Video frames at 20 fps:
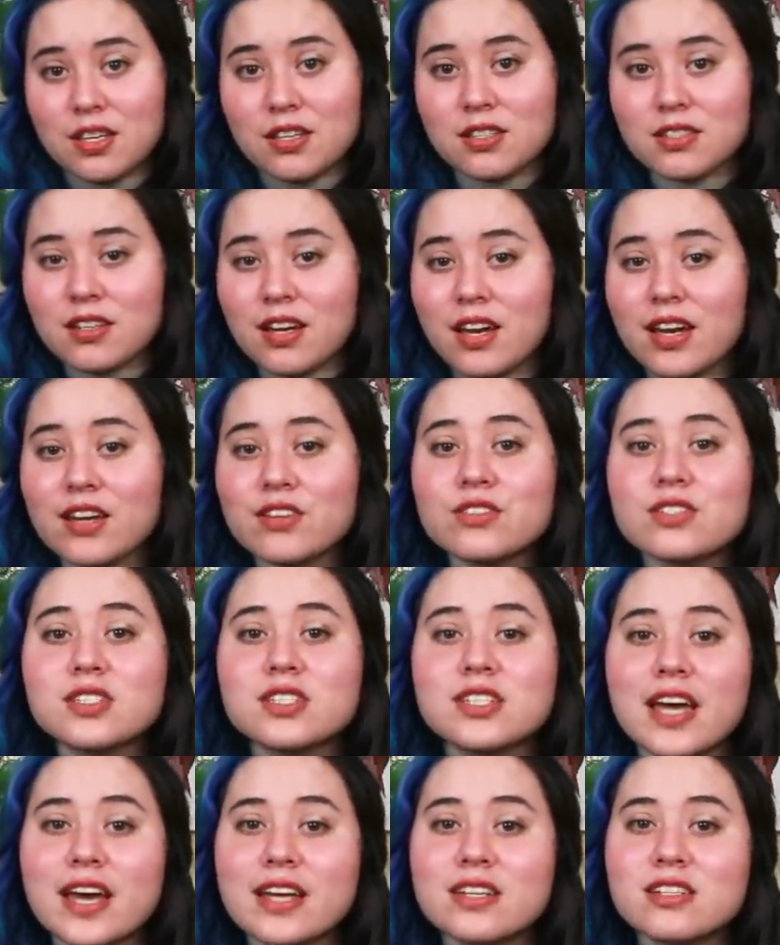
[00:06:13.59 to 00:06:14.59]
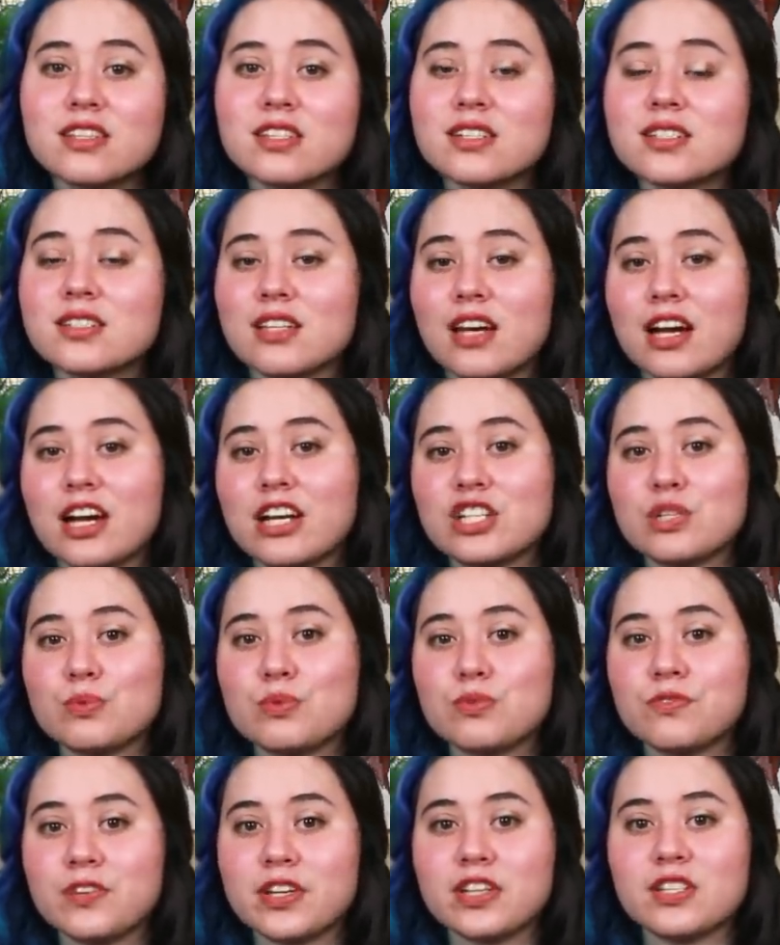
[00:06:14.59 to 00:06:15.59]
and I understand the desire to
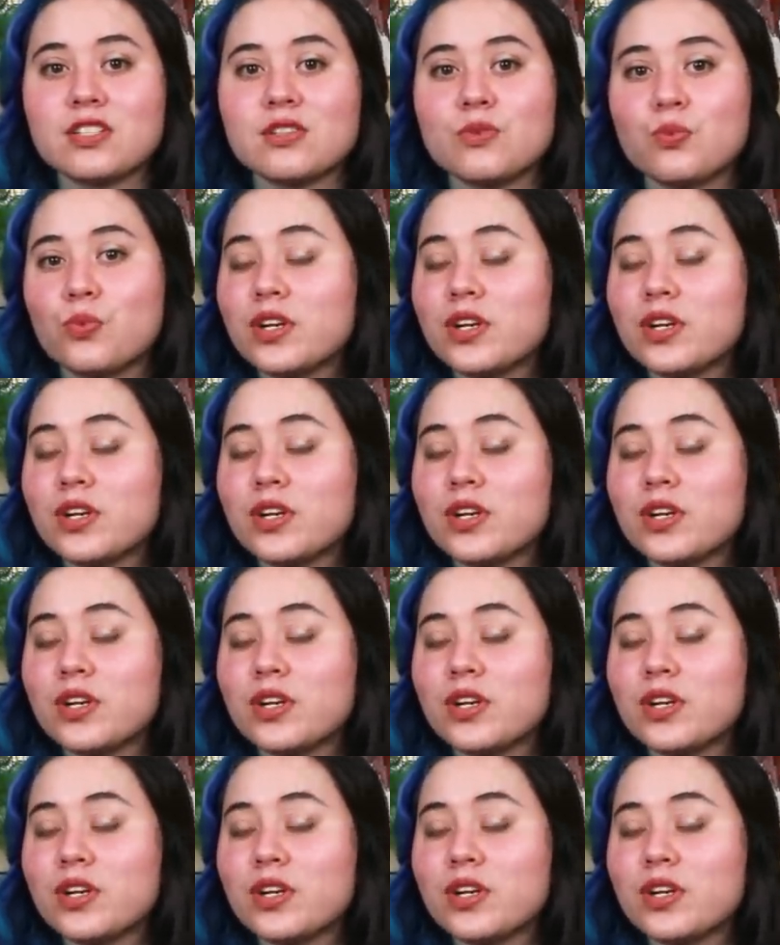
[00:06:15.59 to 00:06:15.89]
prevent